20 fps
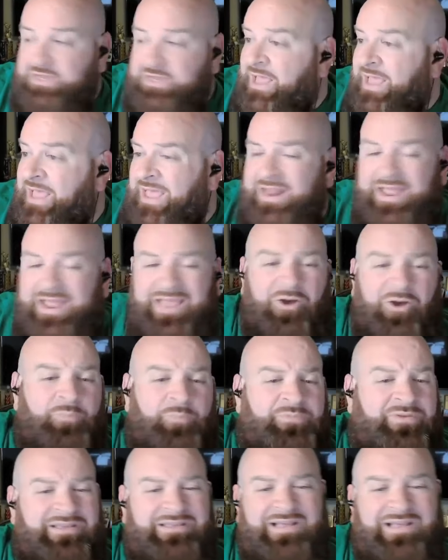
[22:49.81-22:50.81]
And I
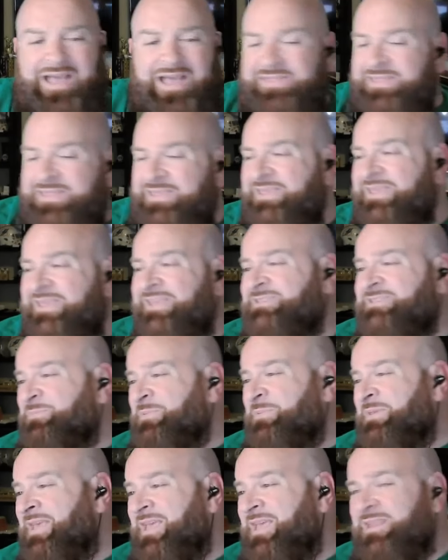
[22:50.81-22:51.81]
hope to God that
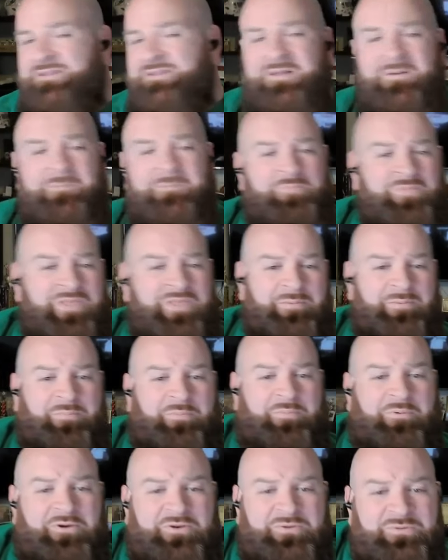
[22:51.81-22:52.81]
ESPN
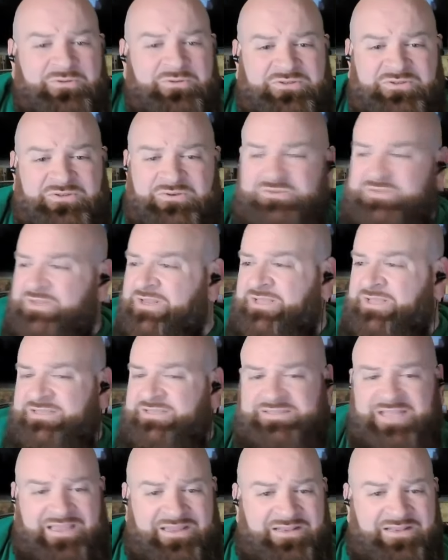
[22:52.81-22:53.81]
producers and
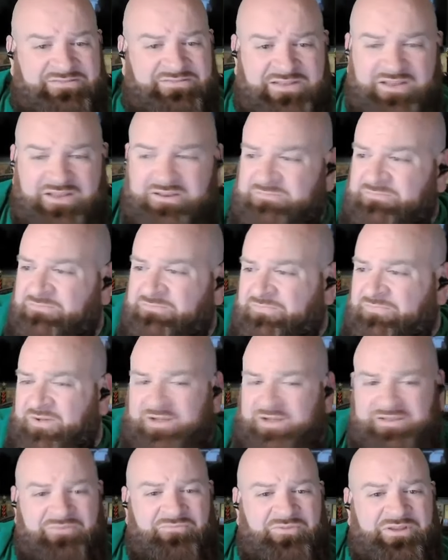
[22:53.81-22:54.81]
executives didn't
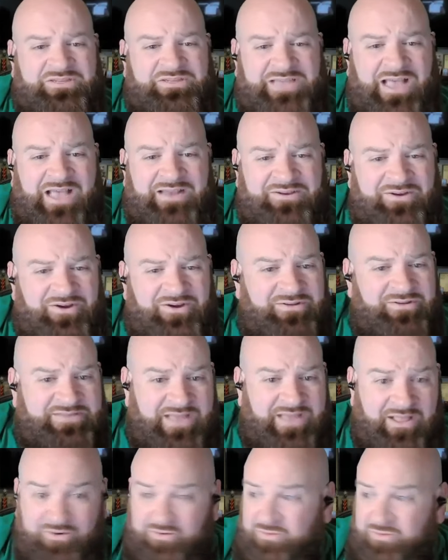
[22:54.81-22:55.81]
fucking reach out to her and
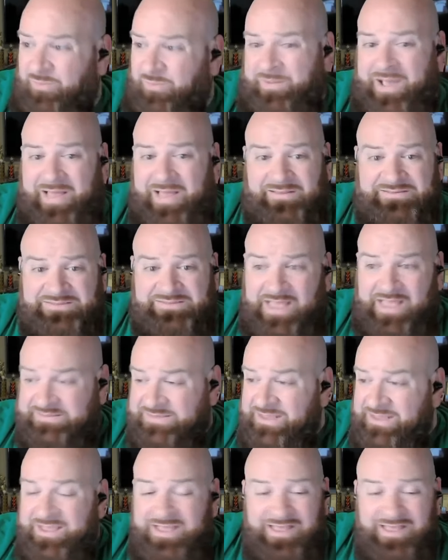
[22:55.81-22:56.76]
tell her to apologize.